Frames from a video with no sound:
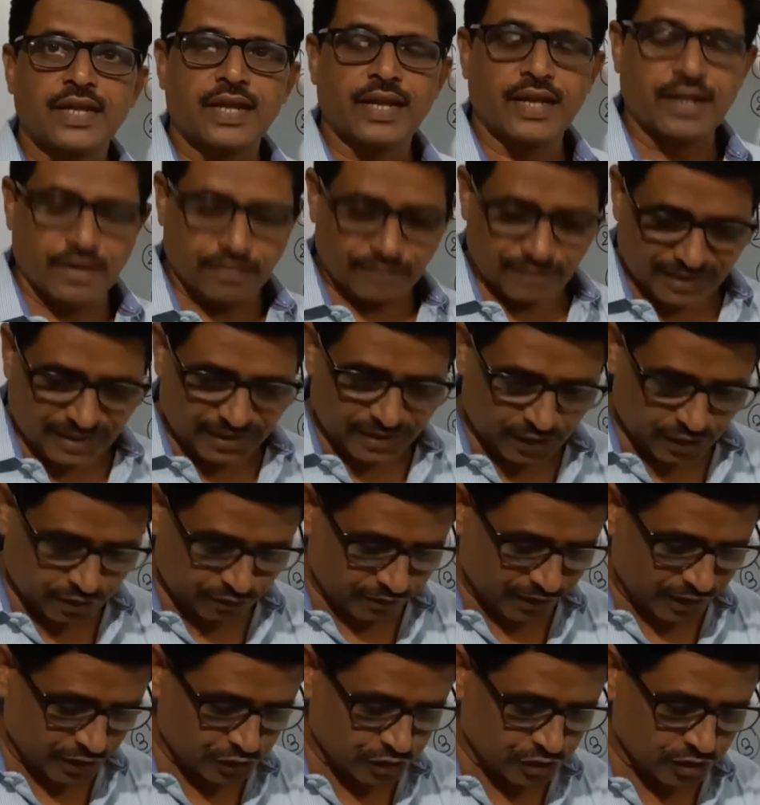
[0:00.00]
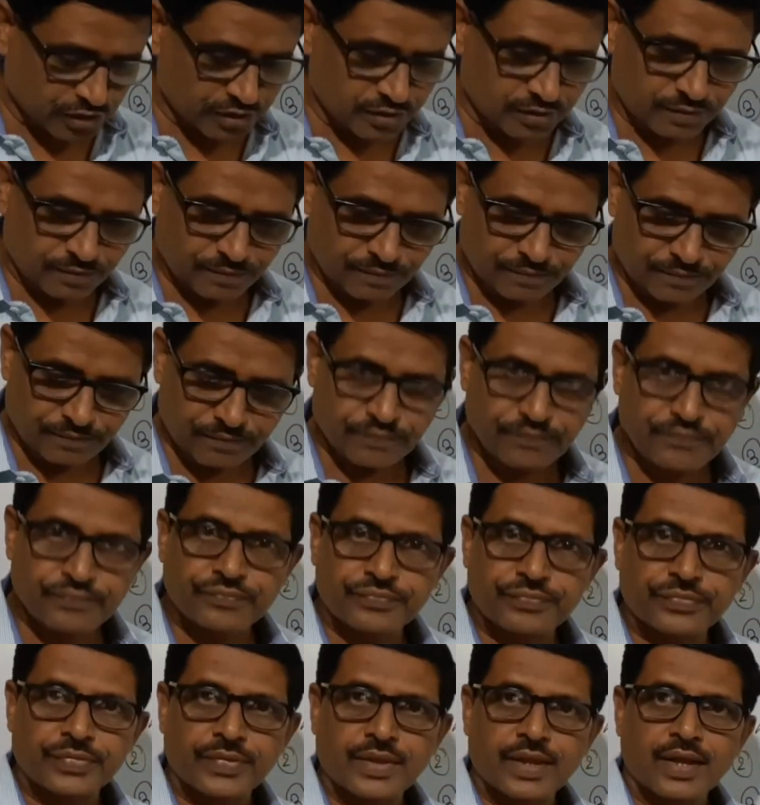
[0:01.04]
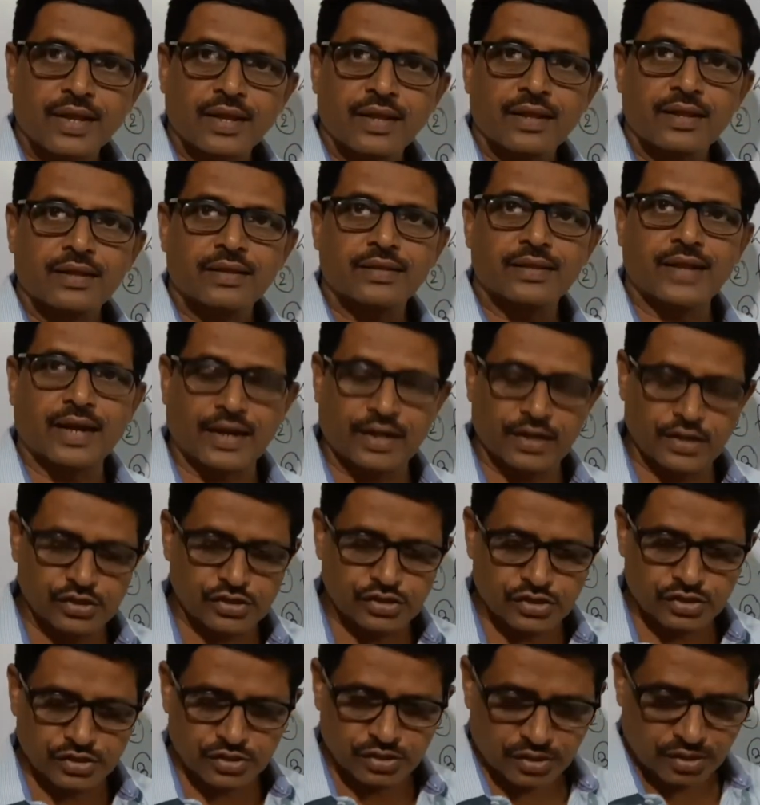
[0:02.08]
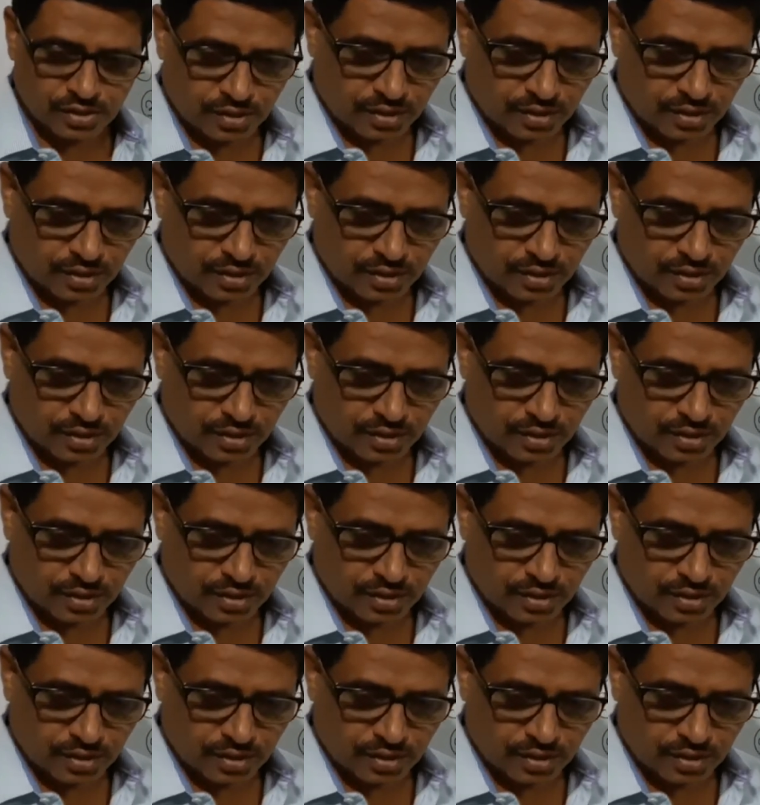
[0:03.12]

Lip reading: in one equation, that is,